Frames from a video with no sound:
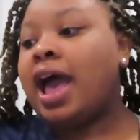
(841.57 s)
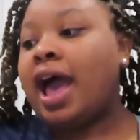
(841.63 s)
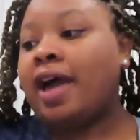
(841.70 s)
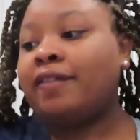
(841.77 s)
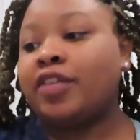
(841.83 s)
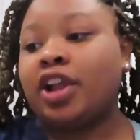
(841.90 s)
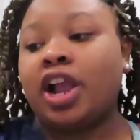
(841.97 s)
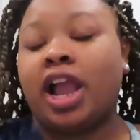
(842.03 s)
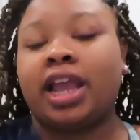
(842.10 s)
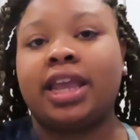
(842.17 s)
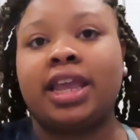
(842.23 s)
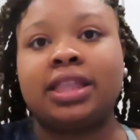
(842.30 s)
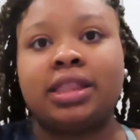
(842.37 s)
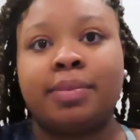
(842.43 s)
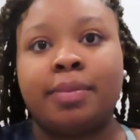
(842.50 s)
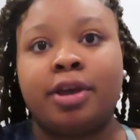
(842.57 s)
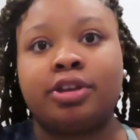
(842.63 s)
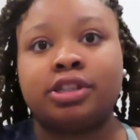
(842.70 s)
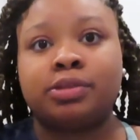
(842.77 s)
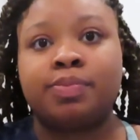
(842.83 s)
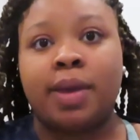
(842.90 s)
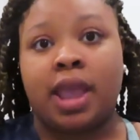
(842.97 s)
I figure I can get the
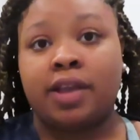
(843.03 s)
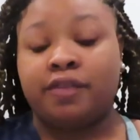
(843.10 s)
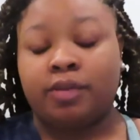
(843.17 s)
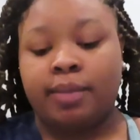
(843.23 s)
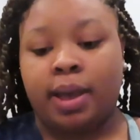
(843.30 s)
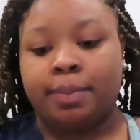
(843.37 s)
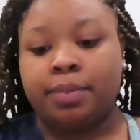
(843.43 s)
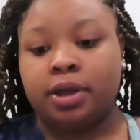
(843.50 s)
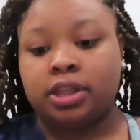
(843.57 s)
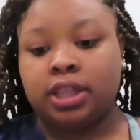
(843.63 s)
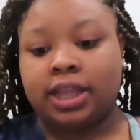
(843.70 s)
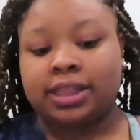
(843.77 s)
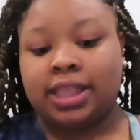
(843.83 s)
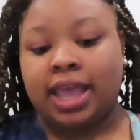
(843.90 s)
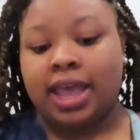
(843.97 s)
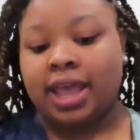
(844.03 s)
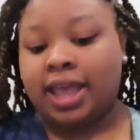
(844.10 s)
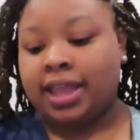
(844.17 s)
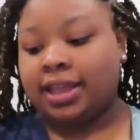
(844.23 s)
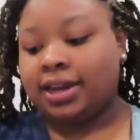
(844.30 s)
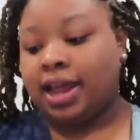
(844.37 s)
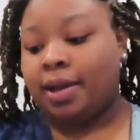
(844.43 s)
most bang for my buck like that,
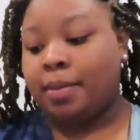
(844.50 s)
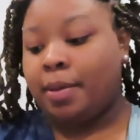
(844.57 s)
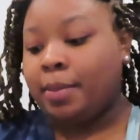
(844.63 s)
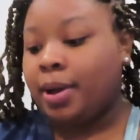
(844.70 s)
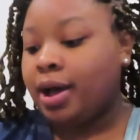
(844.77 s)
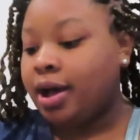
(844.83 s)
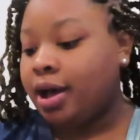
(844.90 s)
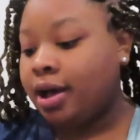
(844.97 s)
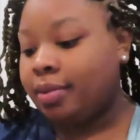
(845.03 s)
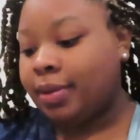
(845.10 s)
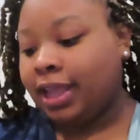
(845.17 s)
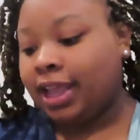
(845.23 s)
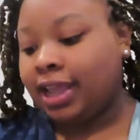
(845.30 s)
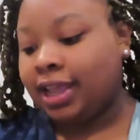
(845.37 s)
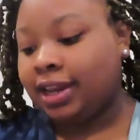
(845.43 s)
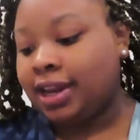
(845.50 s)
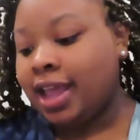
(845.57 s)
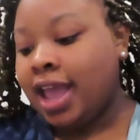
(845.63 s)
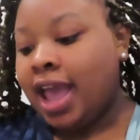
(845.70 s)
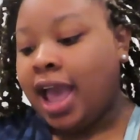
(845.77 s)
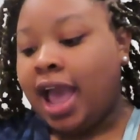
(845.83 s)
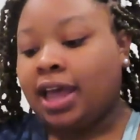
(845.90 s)
and I'm a mom, and
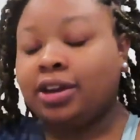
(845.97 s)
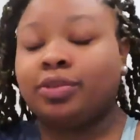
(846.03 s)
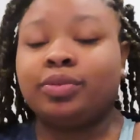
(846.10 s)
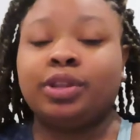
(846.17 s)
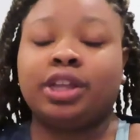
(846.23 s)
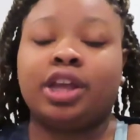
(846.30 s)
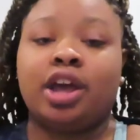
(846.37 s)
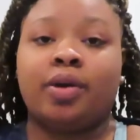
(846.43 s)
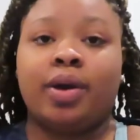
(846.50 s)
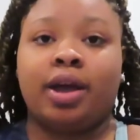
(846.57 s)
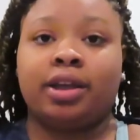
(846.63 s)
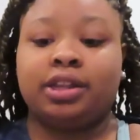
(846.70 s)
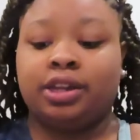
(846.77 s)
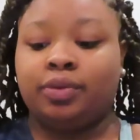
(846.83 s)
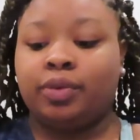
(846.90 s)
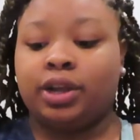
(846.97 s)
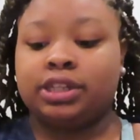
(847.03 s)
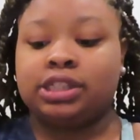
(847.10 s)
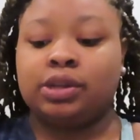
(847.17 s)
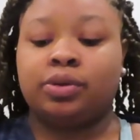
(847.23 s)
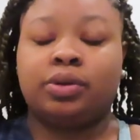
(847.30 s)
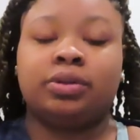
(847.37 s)
I don't really go out anywhere
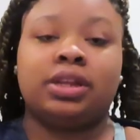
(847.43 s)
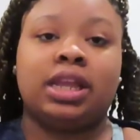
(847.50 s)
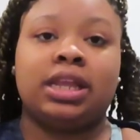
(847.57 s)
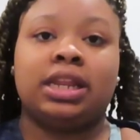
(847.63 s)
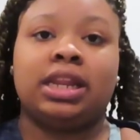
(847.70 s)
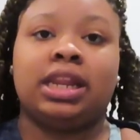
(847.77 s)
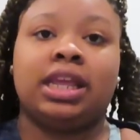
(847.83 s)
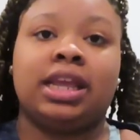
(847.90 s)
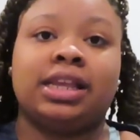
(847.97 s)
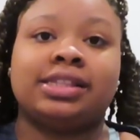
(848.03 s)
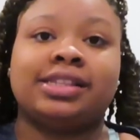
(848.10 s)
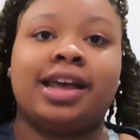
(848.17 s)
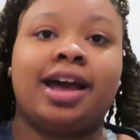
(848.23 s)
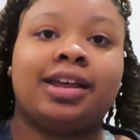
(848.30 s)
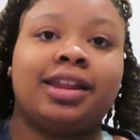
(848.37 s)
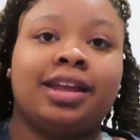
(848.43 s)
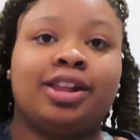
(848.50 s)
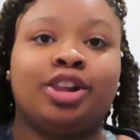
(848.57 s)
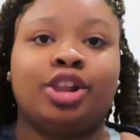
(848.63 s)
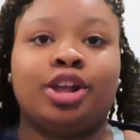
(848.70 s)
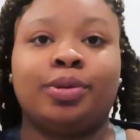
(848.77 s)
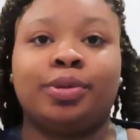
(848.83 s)
to need any exotic
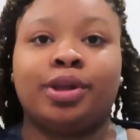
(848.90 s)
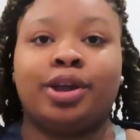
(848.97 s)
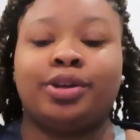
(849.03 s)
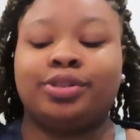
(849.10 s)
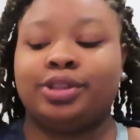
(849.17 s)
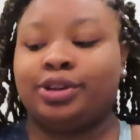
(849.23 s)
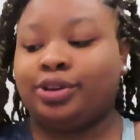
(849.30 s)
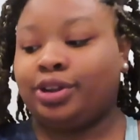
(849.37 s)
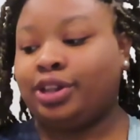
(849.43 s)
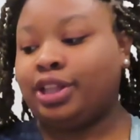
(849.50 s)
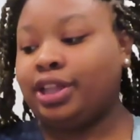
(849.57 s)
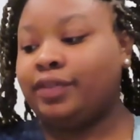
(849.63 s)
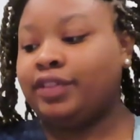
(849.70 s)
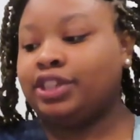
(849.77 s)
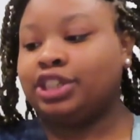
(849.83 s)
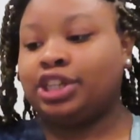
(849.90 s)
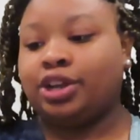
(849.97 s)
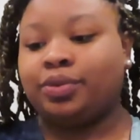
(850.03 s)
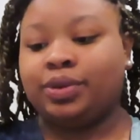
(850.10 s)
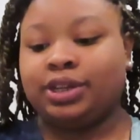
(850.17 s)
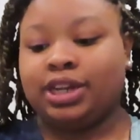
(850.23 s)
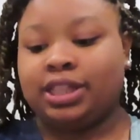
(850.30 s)
clothing or cleavage
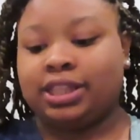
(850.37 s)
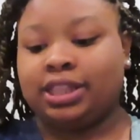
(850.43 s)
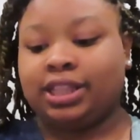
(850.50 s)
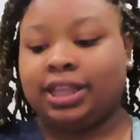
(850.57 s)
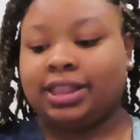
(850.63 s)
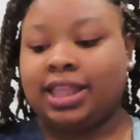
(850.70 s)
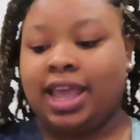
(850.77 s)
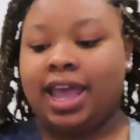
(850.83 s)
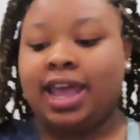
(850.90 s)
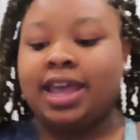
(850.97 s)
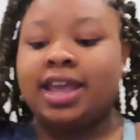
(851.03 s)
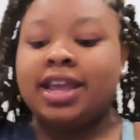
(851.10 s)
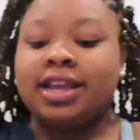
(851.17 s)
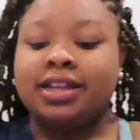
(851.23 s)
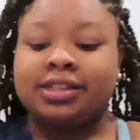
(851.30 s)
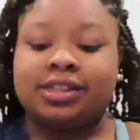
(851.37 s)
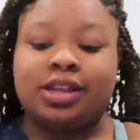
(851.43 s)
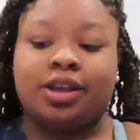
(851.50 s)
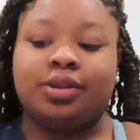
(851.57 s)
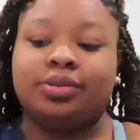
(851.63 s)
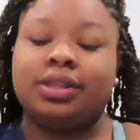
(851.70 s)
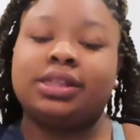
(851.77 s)
showing, nothing like that.
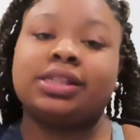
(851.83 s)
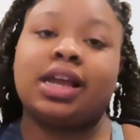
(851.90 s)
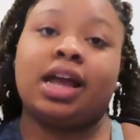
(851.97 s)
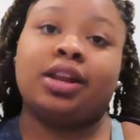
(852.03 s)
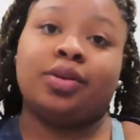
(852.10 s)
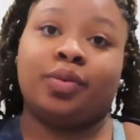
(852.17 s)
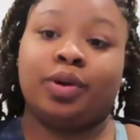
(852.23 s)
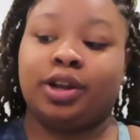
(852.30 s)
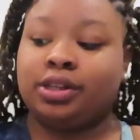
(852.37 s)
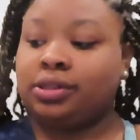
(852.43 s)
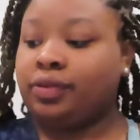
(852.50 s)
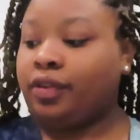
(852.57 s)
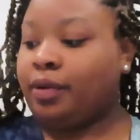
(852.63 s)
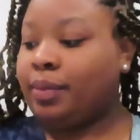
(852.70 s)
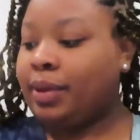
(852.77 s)
So this kind of works for